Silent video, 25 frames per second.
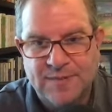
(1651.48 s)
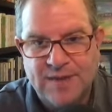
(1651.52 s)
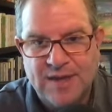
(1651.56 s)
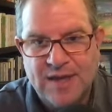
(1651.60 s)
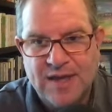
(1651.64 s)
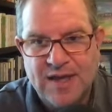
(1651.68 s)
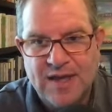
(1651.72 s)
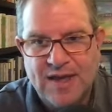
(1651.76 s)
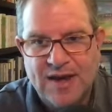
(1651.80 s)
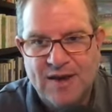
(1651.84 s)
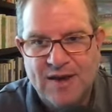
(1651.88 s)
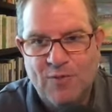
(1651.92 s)

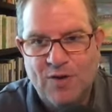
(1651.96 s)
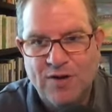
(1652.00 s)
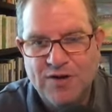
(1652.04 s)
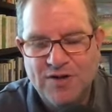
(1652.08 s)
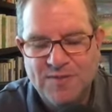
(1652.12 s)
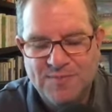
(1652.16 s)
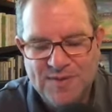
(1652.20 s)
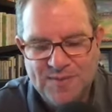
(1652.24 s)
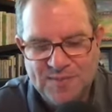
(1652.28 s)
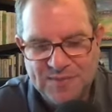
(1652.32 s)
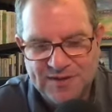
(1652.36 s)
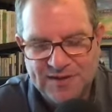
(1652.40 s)
And I want you
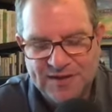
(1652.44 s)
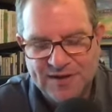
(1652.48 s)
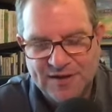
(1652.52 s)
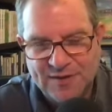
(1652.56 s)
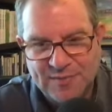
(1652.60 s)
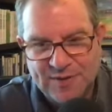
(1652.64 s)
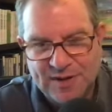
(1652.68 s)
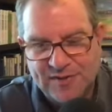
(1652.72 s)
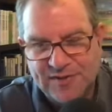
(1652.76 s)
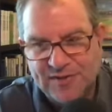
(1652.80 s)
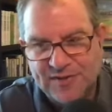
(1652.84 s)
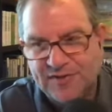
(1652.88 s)
people to hear
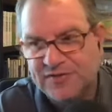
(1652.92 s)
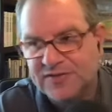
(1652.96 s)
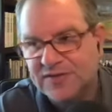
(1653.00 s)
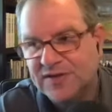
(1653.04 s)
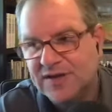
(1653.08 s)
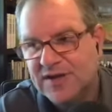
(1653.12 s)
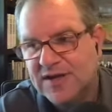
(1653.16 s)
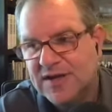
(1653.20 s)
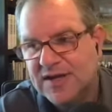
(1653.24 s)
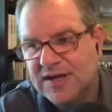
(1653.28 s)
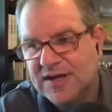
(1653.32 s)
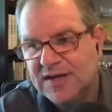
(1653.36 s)
me on this.
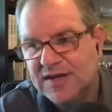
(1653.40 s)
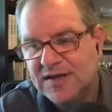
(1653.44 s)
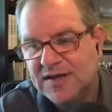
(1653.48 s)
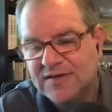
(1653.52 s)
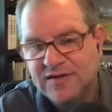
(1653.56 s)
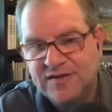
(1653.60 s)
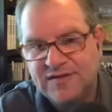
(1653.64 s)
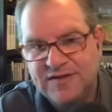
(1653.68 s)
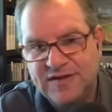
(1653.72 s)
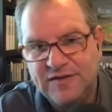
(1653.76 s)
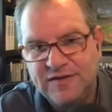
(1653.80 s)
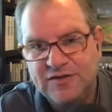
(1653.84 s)

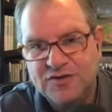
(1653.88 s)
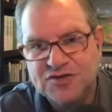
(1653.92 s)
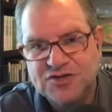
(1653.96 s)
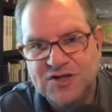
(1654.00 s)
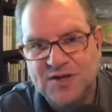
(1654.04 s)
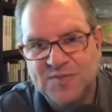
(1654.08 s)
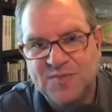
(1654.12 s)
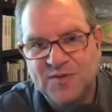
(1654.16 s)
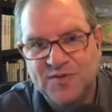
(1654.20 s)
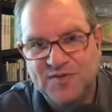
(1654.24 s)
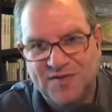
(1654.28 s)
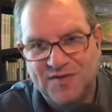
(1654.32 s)
The
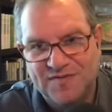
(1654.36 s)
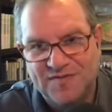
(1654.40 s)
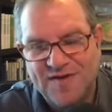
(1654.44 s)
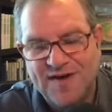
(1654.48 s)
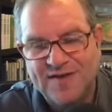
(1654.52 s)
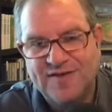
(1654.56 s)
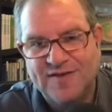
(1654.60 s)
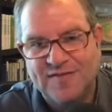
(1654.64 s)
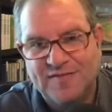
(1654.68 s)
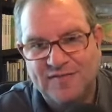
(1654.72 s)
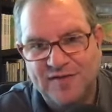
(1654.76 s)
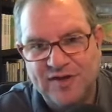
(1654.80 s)
dealership was
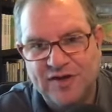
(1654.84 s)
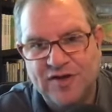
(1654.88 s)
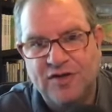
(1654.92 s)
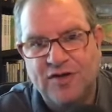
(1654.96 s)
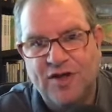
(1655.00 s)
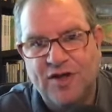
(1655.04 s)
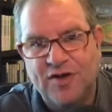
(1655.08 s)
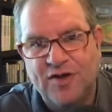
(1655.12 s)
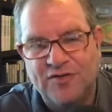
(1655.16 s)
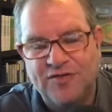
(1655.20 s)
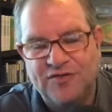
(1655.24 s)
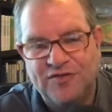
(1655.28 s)
effectively
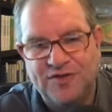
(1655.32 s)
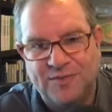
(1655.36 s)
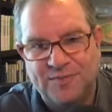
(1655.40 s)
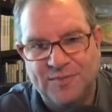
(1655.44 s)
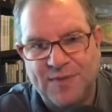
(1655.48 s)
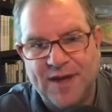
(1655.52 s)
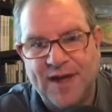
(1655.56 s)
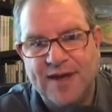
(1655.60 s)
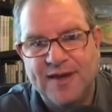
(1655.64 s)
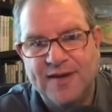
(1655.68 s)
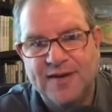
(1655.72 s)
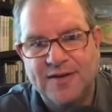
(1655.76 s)
closed in
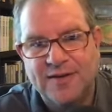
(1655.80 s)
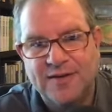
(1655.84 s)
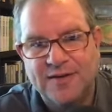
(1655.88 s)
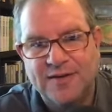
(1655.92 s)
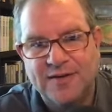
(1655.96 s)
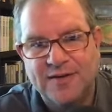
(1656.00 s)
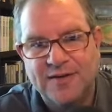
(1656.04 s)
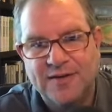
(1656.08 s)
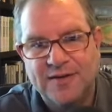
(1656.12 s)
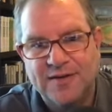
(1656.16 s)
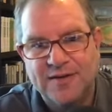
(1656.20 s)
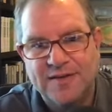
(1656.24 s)
May.
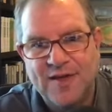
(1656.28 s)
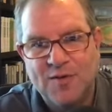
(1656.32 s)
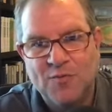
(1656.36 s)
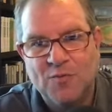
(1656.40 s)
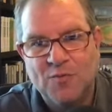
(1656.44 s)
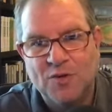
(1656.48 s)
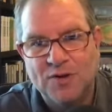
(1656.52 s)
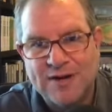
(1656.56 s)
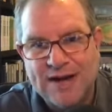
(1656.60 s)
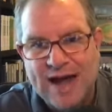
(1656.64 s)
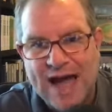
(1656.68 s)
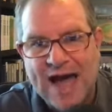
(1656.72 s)
They
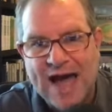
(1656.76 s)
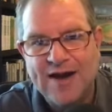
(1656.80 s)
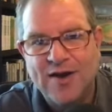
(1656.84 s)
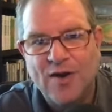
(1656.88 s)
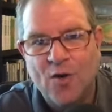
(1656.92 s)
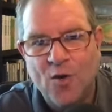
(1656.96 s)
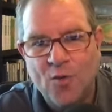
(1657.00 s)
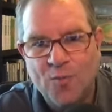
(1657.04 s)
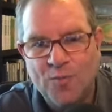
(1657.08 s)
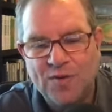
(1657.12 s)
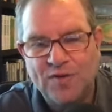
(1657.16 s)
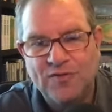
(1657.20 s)
were not
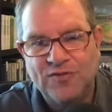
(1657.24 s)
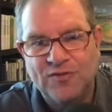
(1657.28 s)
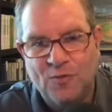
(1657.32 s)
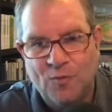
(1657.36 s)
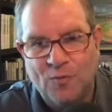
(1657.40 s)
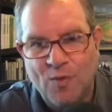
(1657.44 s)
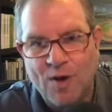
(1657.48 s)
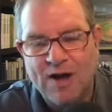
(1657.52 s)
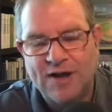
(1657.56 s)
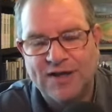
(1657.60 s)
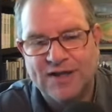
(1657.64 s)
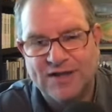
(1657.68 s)
open to
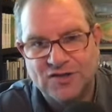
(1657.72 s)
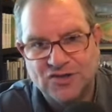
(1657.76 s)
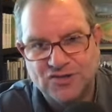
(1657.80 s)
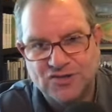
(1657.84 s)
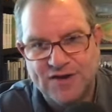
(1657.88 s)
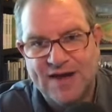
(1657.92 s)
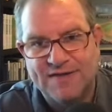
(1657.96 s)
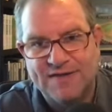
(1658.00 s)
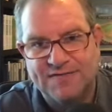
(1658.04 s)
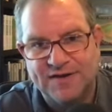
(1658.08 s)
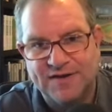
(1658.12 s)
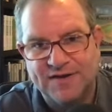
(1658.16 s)
walk-in
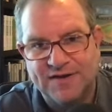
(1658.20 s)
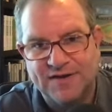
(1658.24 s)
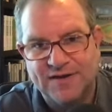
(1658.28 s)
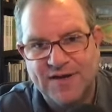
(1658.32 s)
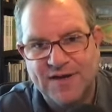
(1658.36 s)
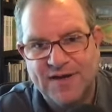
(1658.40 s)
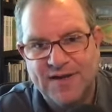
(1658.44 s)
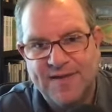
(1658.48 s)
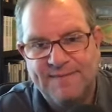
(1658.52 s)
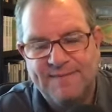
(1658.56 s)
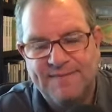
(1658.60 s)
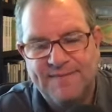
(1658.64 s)
traffic.
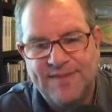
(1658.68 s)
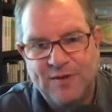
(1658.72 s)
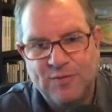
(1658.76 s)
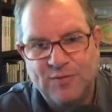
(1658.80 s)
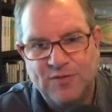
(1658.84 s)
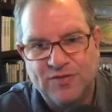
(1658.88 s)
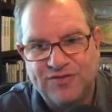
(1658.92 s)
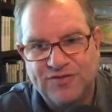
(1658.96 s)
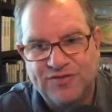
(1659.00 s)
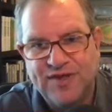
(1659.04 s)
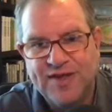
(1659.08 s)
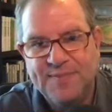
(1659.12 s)
They
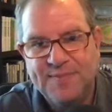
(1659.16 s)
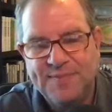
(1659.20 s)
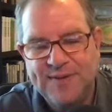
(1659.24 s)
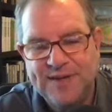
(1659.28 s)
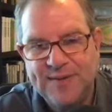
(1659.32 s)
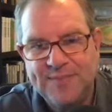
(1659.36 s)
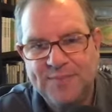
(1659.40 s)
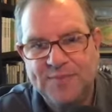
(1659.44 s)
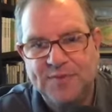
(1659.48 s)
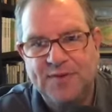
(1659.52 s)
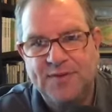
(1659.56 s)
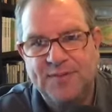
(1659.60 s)
were seeing
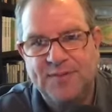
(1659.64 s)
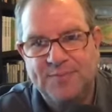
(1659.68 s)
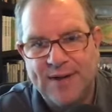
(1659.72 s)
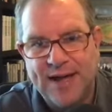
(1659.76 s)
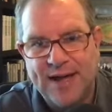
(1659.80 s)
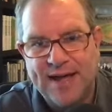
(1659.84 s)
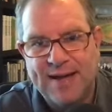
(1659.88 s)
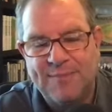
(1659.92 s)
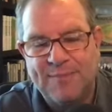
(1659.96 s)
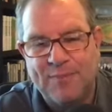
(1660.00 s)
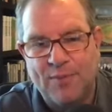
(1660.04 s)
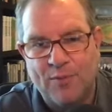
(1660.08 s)
people
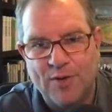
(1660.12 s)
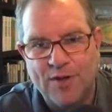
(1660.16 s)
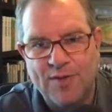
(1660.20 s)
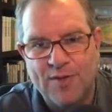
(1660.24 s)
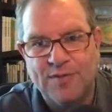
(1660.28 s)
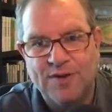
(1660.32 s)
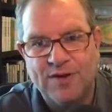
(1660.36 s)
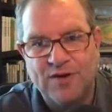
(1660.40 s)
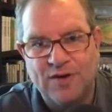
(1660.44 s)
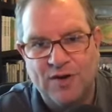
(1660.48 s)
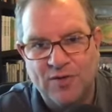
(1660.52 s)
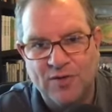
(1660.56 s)
by
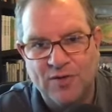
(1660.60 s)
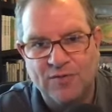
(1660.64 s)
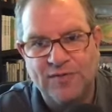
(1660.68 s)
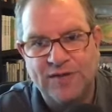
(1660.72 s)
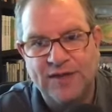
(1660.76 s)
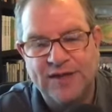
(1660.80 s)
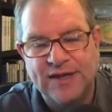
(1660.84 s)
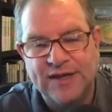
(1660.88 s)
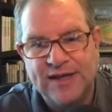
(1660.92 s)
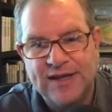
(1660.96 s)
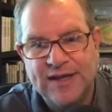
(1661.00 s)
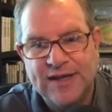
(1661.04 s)
appointment
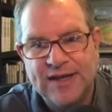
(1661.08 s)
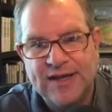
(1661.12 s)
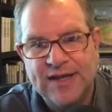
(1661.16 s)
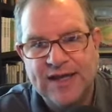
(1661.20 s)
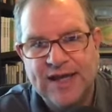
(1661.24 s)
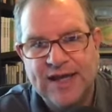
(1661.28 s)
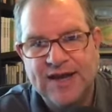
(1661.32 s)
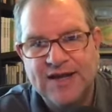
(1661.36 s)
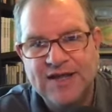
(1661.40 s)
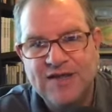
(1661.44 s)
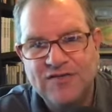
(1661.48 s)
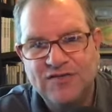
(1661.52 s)
only.
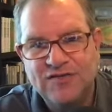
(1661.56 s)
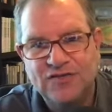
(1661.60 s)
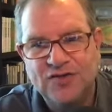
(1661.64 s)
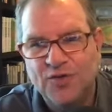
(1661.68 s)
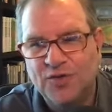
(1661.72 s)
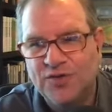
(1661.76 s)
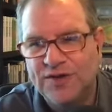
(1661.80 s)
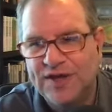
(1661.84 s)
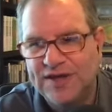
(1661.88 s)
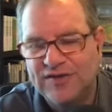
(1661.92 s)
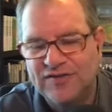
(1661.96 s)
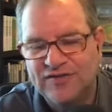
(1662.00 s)
And he
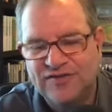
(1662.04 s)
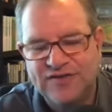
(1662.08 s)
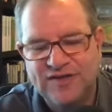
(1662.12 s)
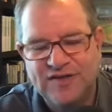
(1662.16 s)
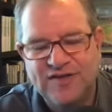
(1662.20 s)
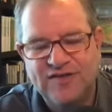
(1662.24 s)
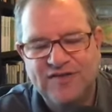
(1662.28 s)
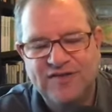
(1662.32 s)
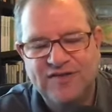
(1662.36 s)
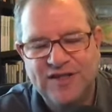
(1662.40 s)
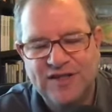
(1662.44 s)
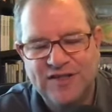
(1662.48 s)
sold like
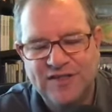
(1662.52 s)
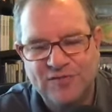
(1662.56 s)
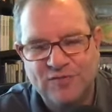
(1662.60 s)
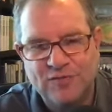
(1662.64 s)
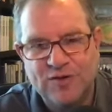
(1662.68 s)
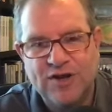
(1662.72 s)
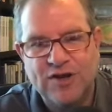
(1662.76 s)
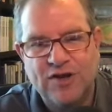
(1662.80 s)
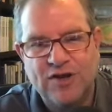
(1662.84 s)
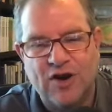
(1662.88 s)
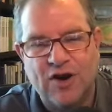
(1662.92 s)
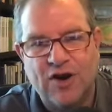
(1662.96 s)

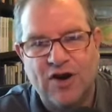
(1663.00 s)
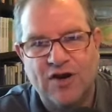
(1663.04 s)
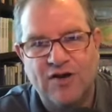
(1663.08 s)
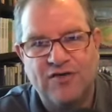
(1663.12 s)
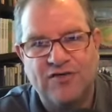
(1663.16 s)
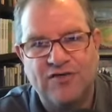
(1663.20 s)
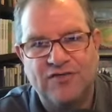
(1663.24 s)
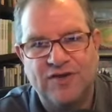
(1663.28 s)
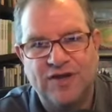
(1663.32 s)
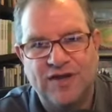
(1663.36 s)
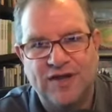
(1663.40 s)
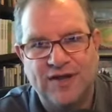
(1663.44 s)
sixty-three
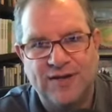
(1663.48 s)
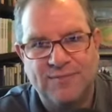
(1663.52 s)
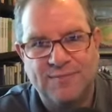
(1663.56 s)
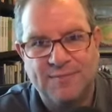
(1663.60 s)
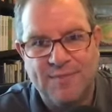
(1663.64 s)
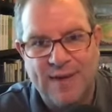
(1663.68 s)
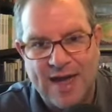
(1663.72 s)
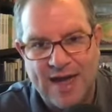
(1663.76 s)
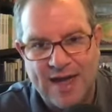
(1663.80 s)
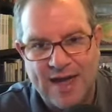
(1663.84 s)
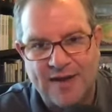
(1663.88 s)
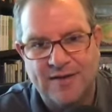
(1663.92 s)
cars in
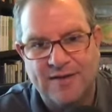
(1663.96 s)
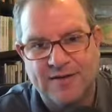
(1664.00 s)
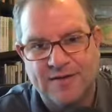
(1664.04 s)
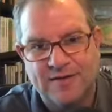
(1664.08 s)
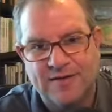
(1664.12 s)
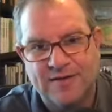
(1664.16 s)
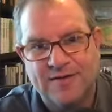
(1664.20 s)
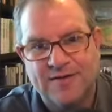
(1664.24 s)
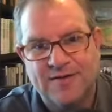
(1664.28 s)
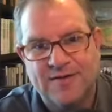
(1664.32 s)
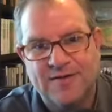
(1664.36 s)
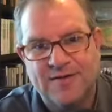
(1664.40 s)
May.
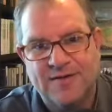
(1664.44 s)
Holy